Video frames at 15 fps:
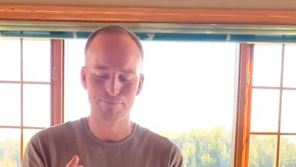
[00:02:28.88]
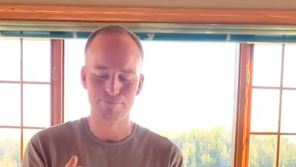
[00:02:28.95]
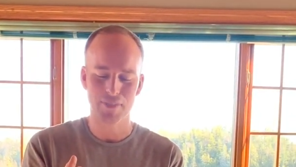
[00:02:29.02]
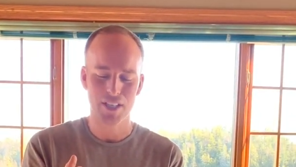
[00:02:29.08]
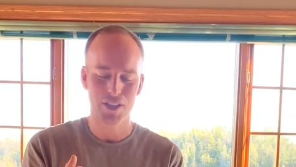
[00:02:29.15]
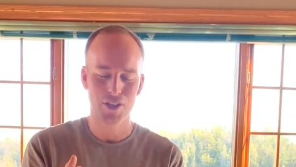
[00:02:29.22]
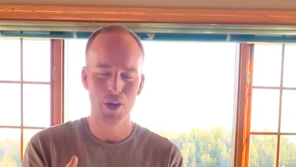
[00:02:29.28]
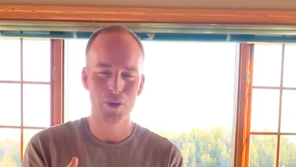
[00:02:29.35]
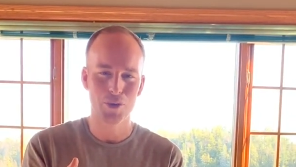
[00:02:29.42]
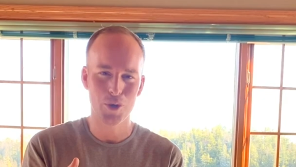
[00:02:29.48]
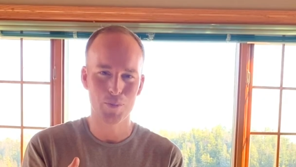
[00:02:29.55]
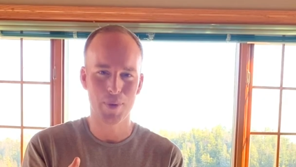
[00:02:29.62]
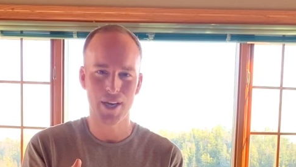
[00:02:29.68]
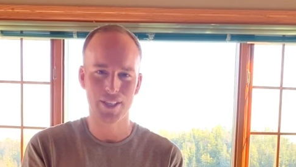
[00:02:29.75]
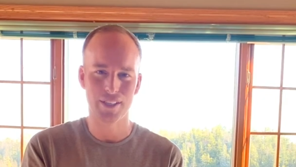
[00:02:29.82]
cocoa
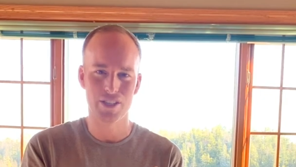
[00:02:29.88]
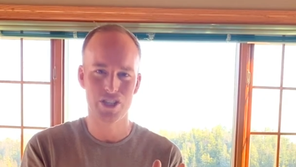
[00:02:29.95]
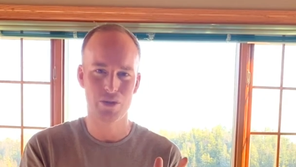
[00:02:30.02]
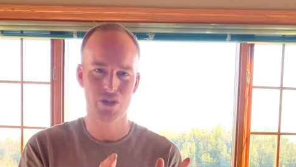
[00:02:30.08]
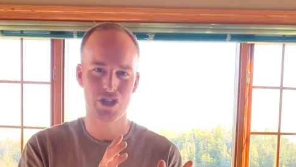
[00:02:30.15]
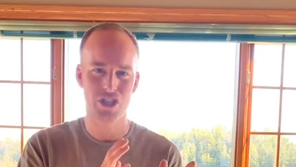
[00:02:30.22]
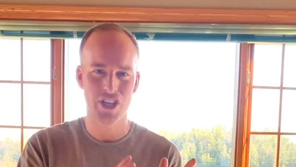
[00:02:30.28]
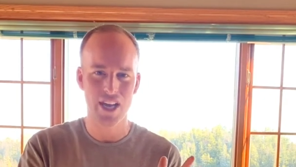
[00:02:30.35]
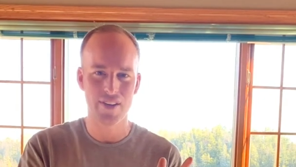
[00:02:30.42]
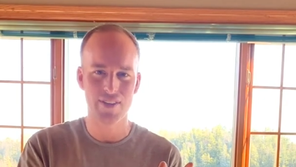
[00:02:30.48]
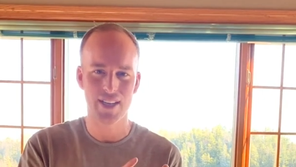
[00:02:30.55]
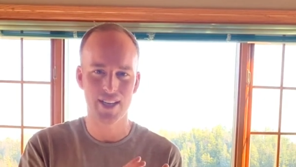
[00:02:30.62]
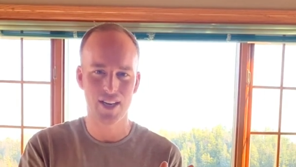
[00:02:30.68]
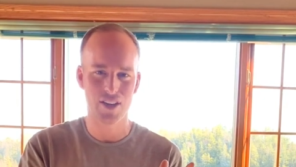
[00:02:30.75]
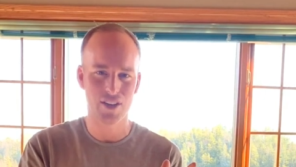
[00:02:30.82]
butter and she was shaving
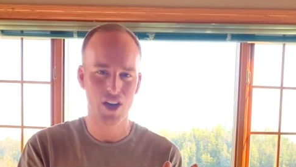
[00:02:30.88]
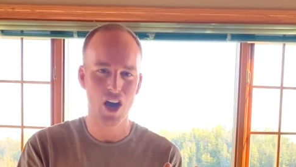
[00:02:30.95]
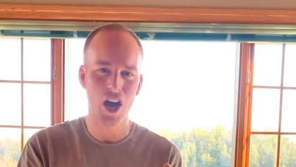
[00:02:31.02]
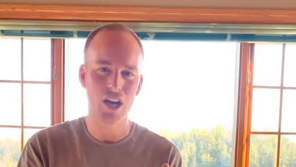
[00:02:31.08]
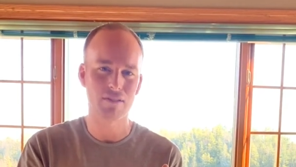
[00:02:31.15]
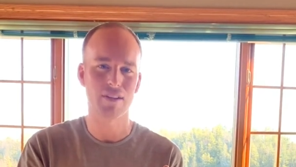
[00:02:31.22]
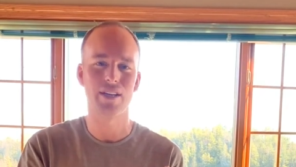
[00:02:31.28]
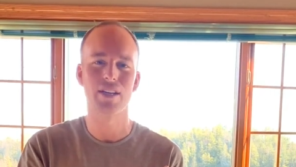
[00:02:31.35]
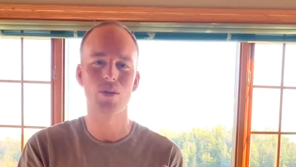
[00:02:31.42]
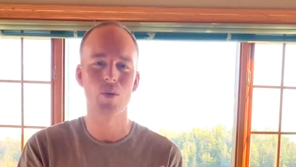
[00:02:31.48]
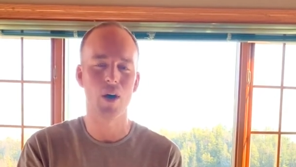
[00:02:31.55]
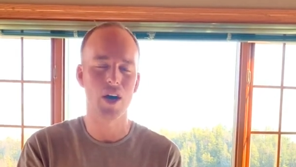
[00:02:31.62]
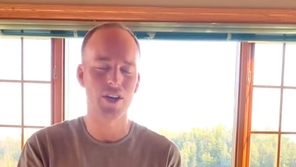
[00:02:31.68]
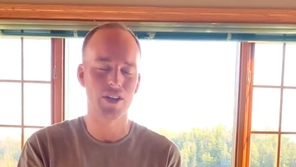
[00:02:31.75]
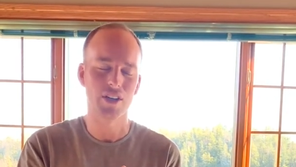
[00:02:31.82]
it under the hot running
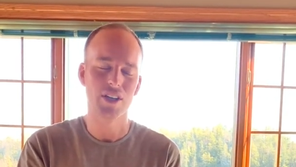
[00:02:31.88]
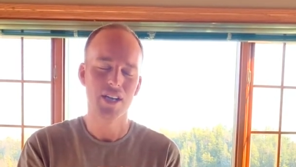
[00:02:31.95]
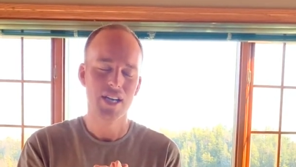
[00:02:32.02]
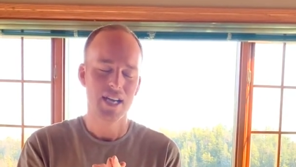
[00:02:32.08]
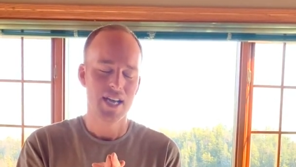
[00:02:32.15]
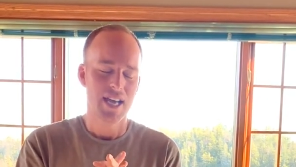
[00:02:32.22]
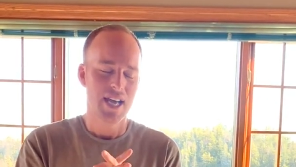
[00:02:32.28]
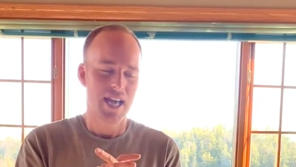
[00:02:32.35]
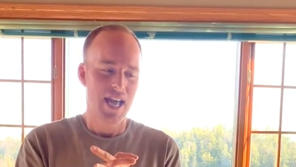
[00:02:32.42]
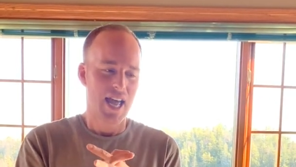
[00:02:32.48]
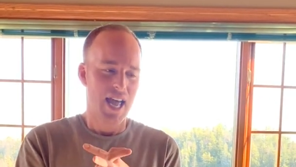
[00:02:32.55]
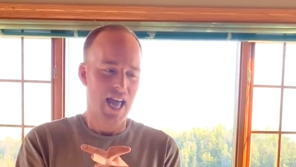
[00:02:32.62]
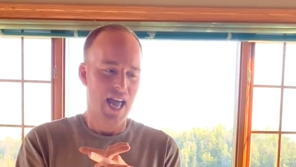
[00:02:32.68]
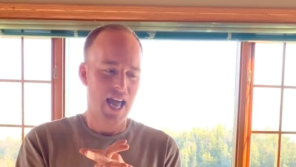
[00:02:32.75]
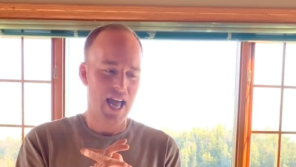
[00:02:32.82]
water.
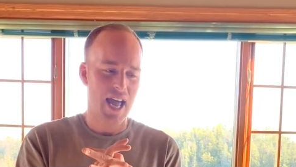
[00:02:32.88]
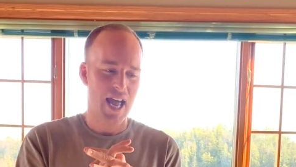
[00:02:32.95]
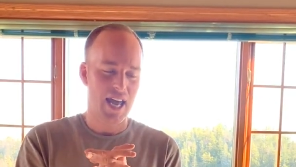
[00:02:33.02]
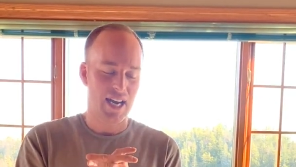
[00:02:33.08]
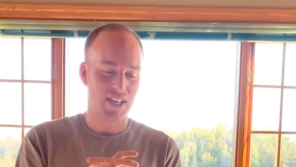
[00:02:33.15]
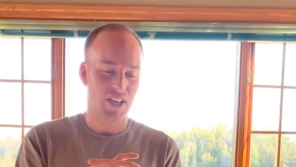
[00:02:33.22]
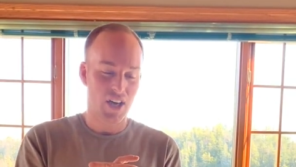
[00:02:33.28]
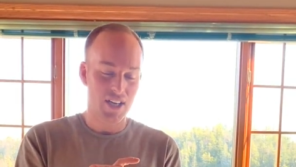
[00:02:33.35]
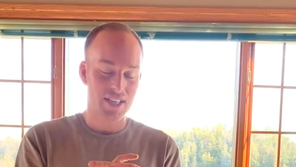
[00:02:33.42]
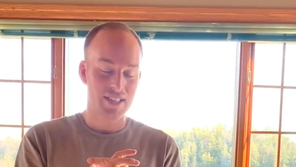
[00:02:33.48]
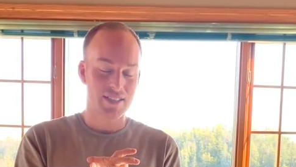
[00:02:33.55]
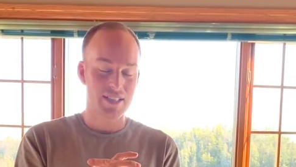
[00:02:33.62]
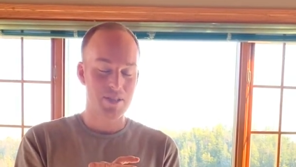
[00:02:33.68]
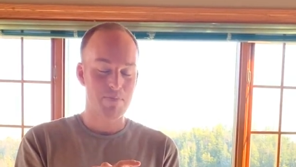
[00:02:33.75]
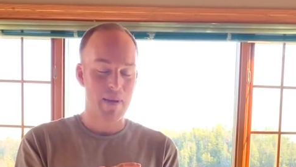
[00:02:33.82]
And I got into
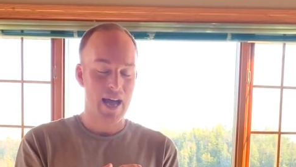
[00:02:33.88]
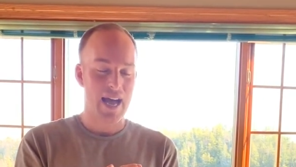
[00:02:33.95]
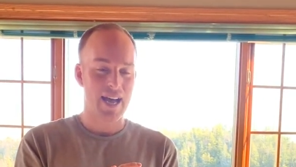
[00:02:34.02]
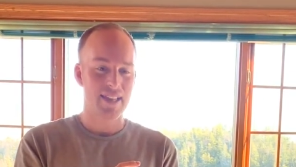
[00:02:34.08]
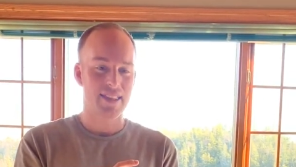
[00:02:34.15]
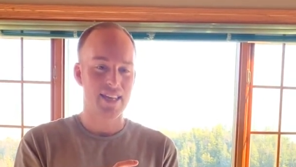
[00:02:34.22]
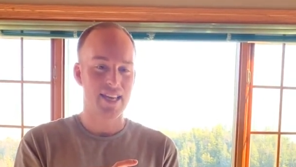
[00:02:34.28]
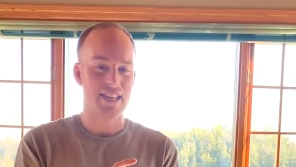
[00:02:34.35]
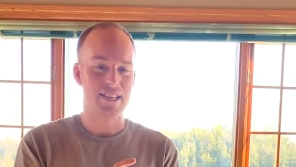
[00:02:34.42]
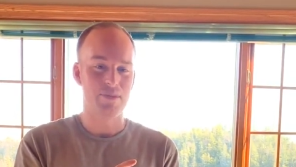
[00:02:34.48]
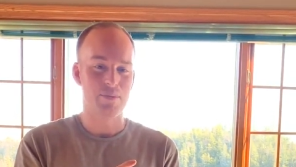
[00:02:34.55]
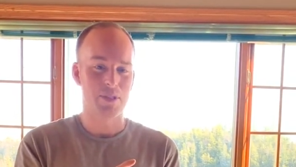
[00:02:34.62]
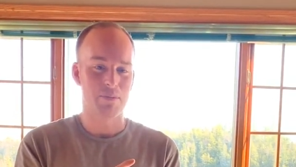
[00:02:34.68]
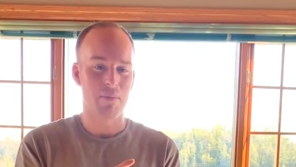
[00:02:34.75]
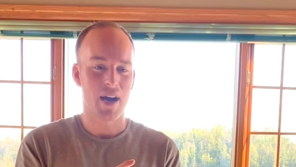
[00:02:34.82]
this bath and it
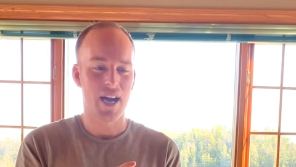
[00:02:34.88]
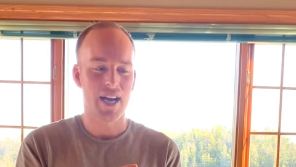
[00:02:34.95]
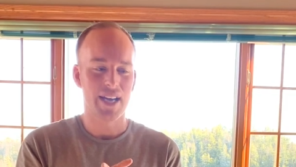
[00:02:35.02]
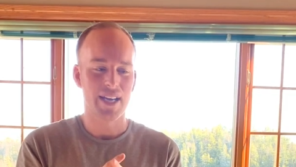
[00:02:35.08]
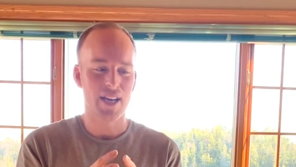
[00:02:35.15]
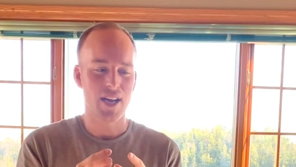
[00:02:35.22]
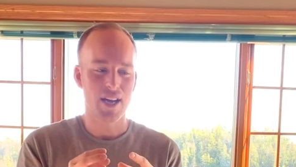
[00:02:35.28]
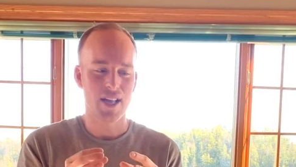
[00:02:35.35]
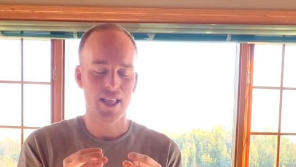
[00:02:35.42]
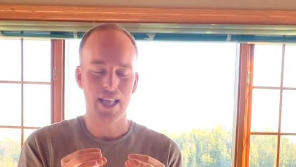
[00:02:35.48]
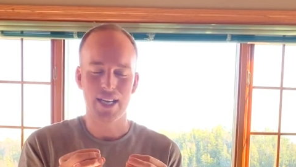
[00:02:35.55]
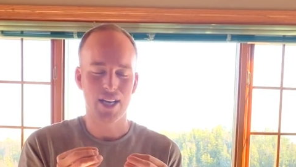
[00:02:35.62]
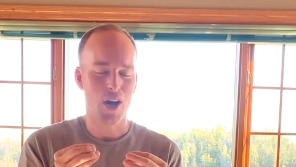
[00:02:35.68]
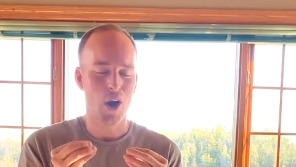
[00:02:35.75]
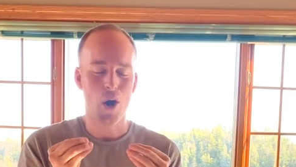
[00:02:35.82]
was my
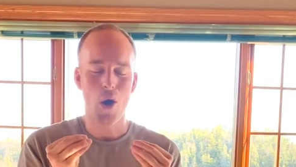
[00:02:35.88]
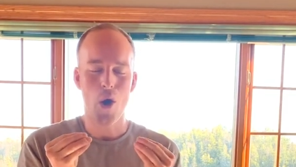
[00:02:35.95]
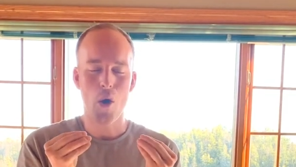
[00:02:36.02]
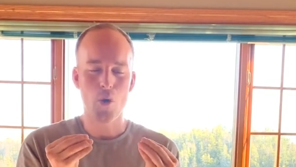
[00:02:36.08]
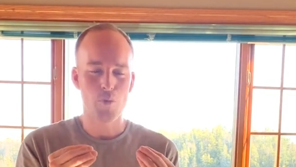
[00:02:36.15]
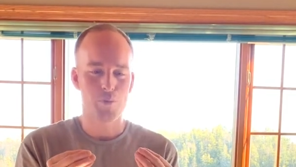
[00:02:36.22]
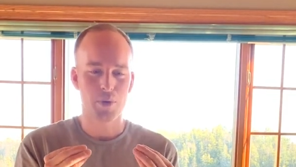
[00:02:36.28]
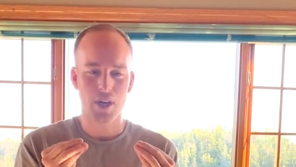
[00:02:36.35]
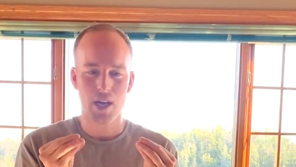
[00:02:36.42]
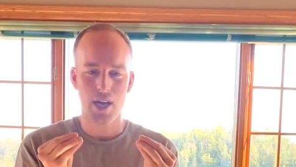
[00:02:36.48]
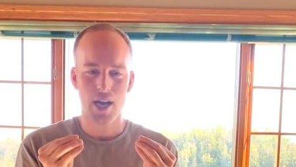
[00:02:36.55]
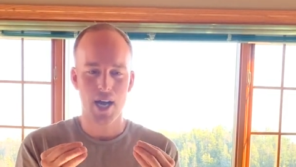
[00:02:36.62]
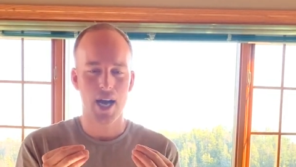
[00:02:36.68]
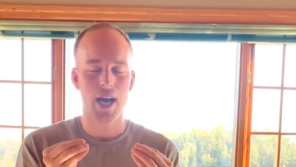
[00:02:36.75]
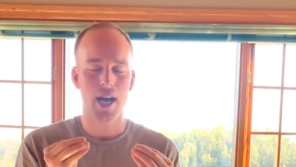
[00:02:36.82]
like
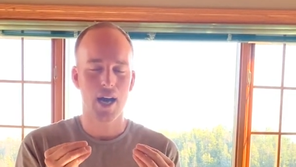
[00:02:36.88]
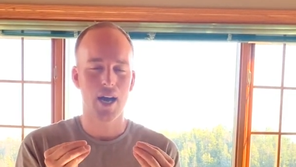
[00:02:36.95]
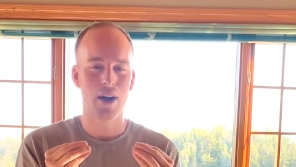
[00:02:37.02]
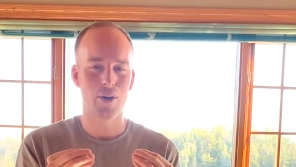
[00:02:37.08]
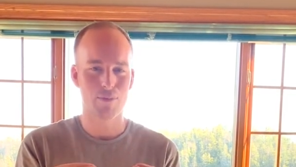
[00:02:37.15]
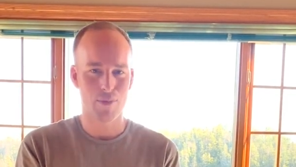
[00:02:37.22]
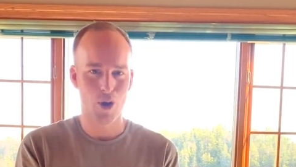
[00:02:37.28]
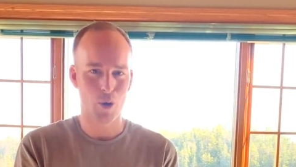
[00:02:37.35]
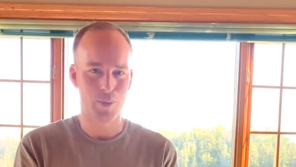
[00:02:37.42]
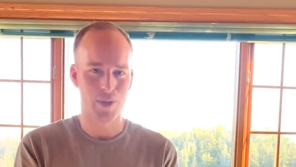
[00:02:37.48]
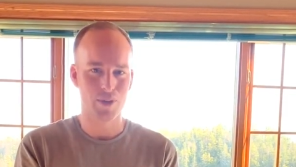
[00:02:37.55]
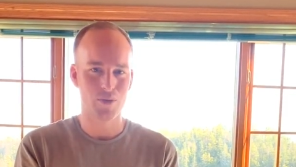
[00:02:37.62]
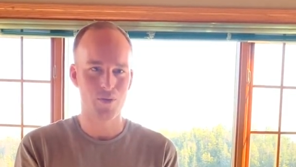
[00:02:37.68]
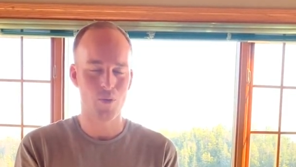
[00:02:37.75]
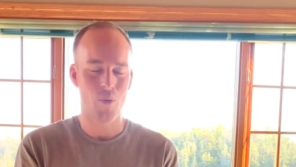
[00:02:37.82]
Oprah aha
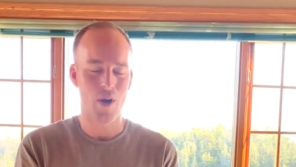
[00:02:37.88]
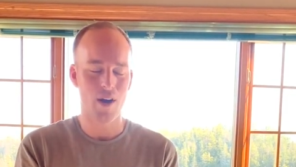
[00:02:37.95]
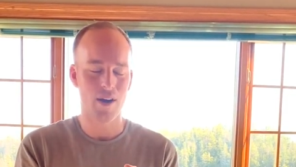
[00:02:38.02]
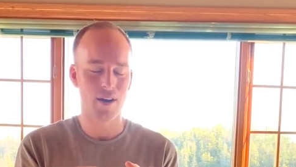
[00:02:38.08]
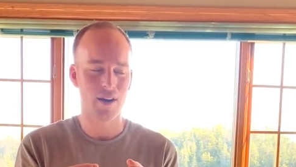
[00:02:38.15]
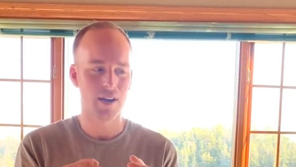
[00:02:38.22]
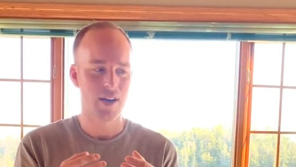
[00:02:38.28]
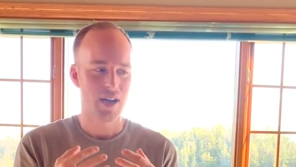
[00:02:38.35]
moment where